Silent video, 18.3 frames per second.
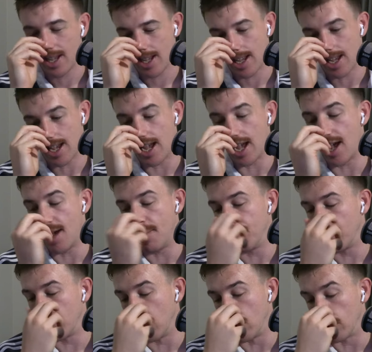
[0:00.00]
Um,
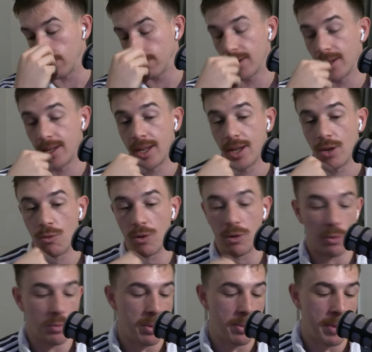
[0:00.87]
look, we will
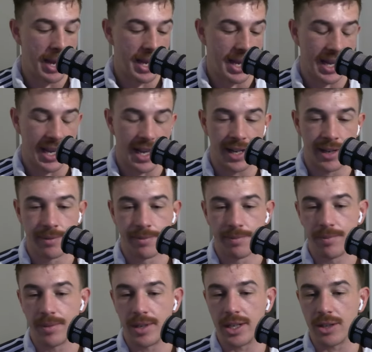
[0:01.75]
be back again
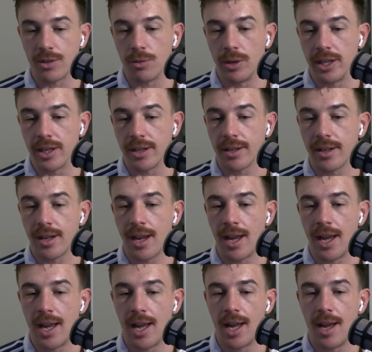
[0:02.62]
next week,
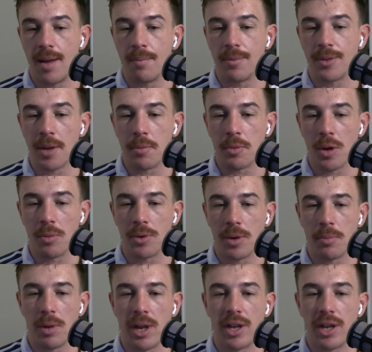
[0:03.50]
um, same time, same place.